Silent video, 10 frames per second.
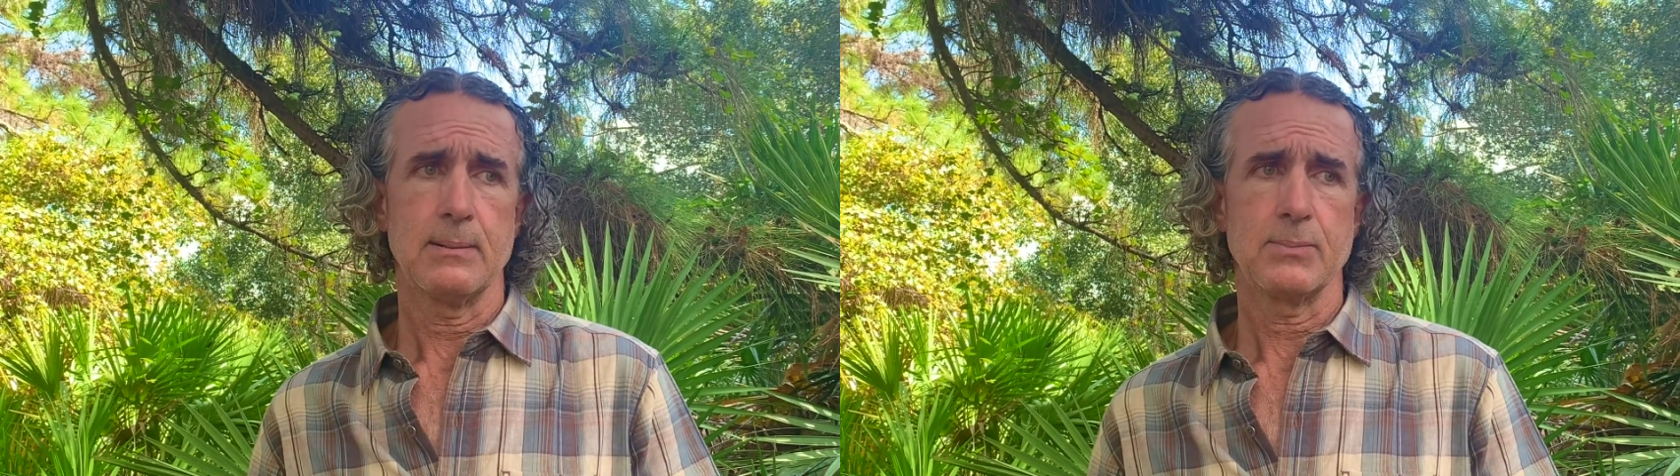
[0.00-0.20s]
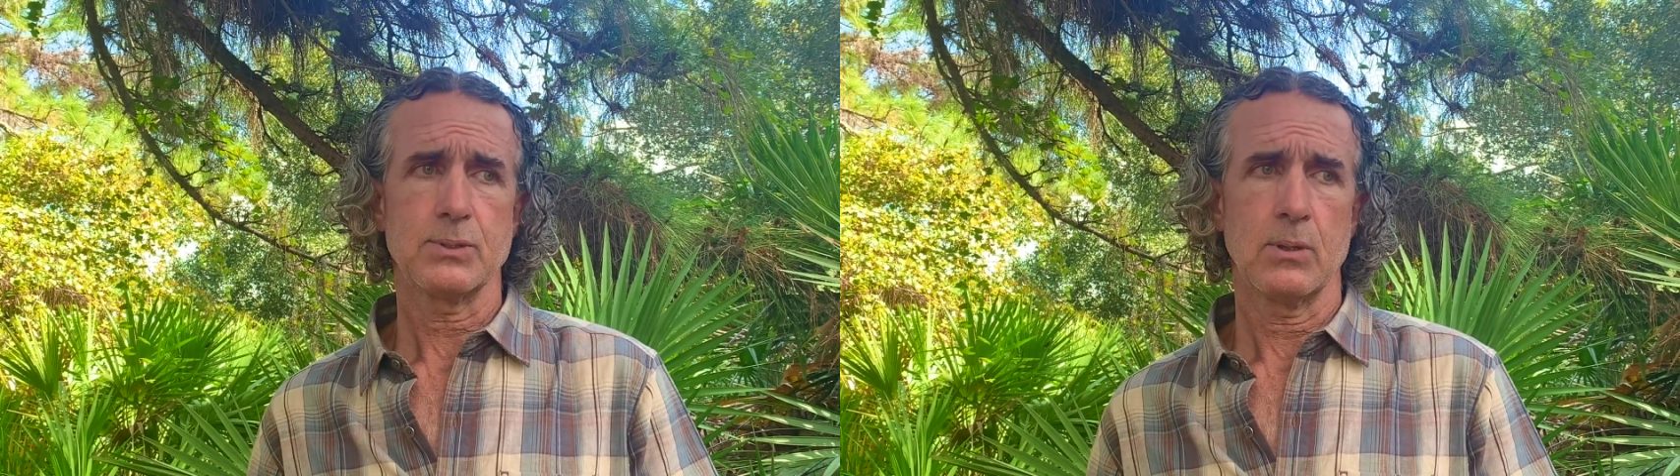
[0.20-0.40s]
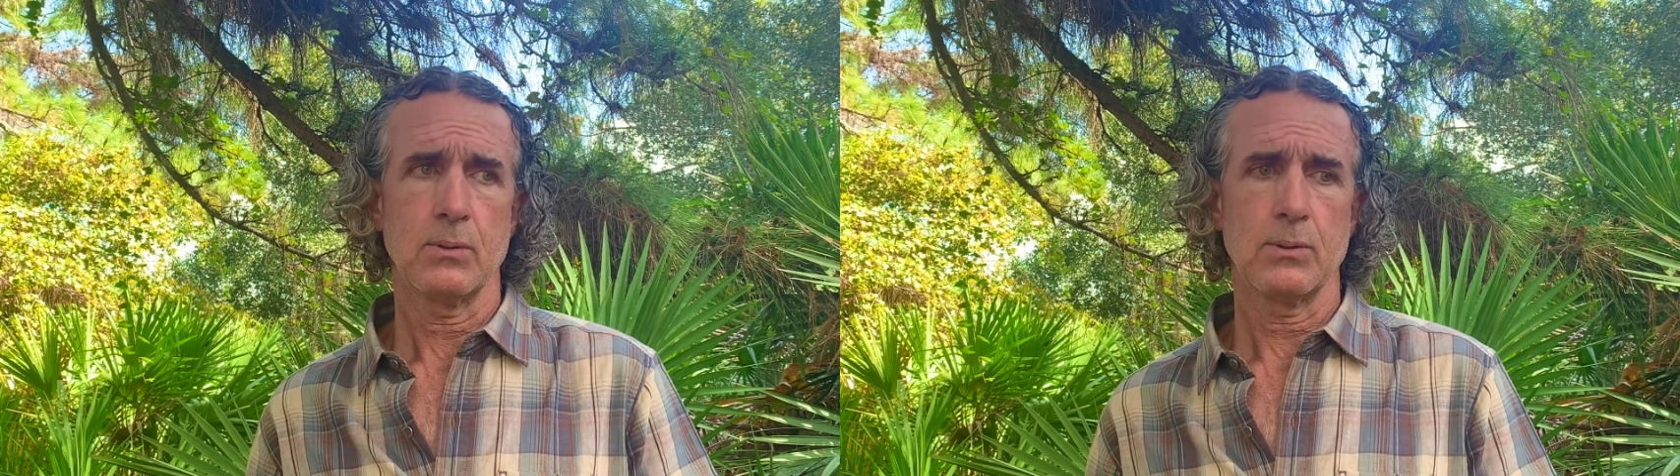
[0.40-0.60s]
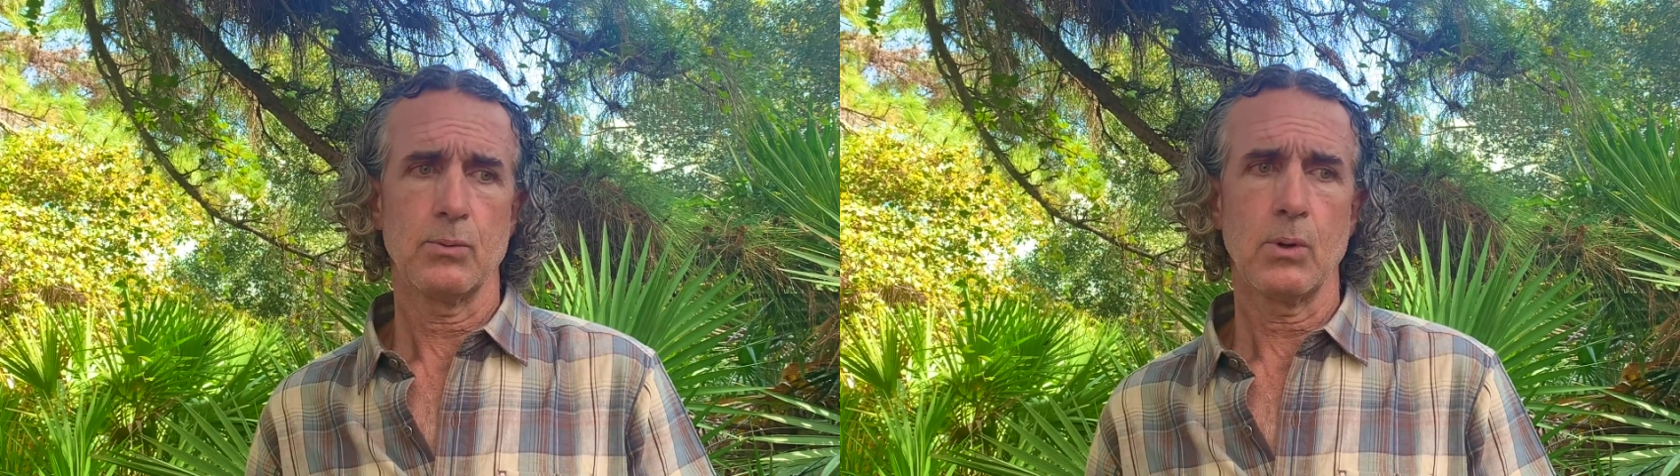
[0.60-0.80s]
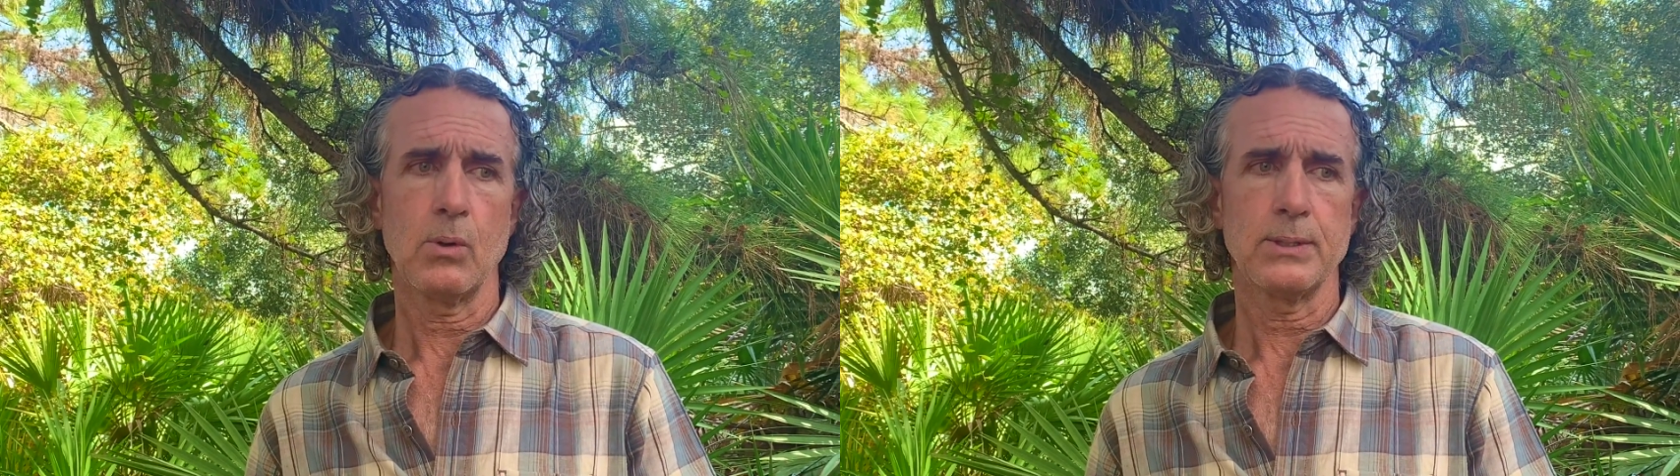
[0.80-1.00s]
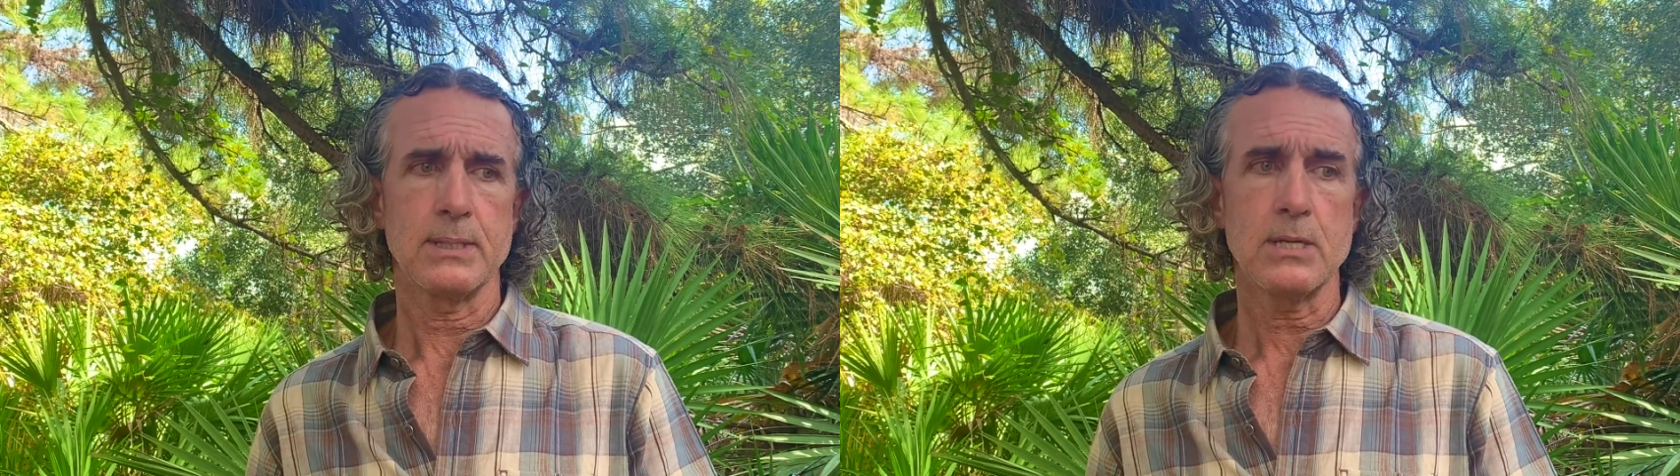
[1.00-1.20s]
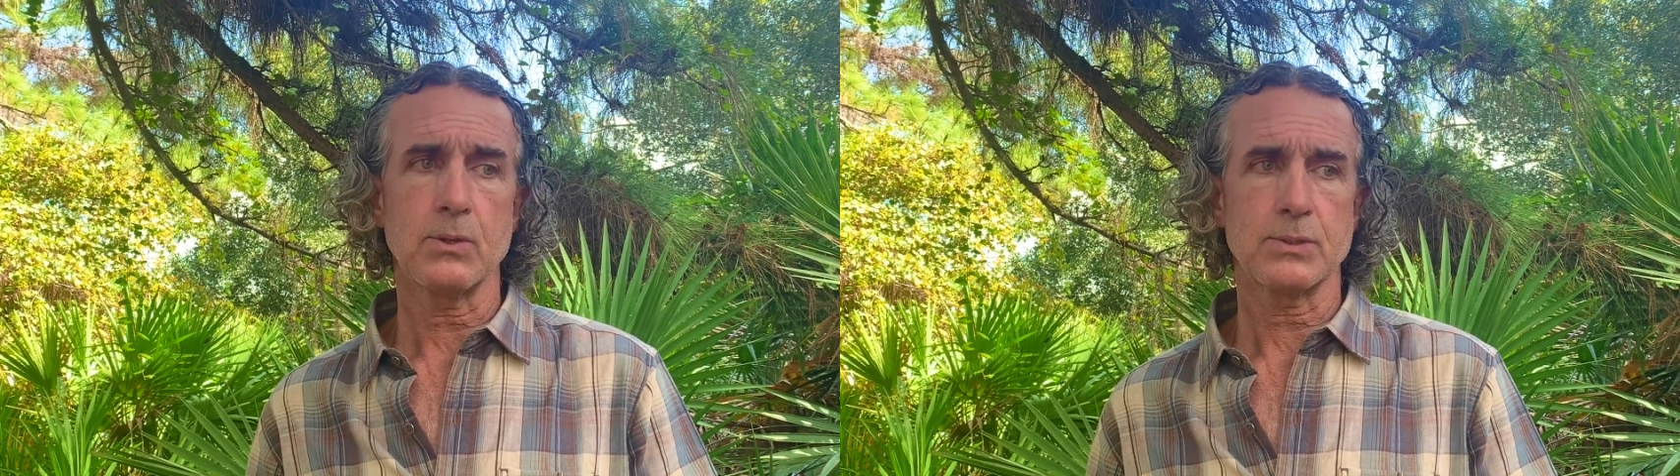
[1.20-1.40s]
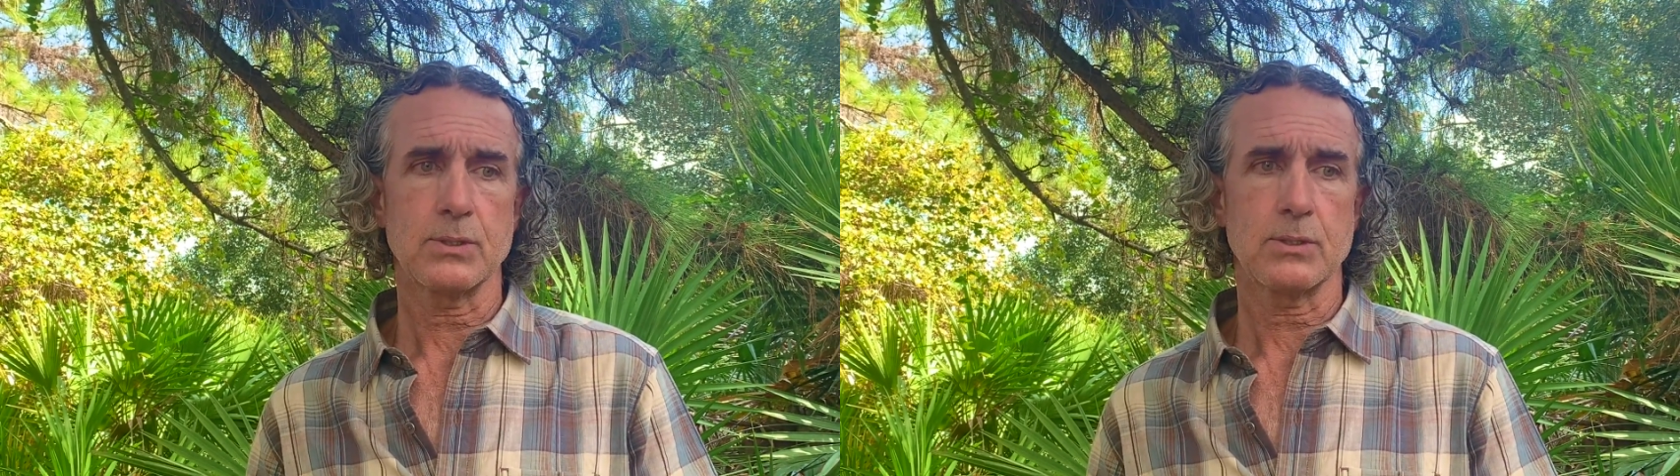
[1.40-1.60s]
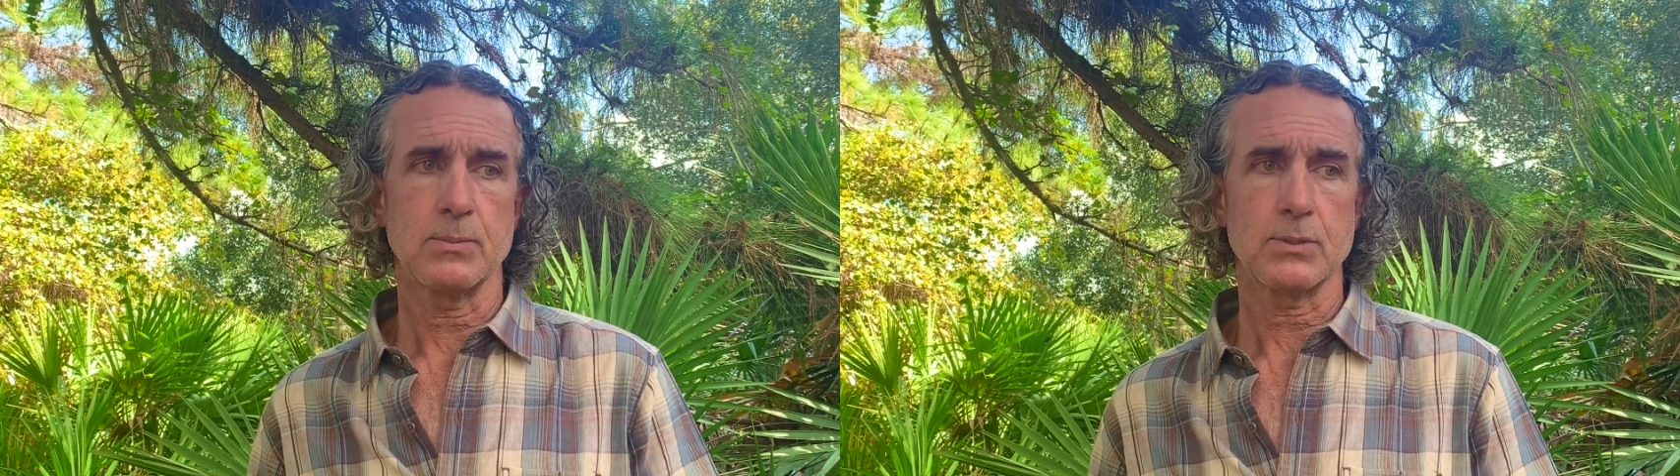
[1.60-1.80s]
So the role in the ecosystem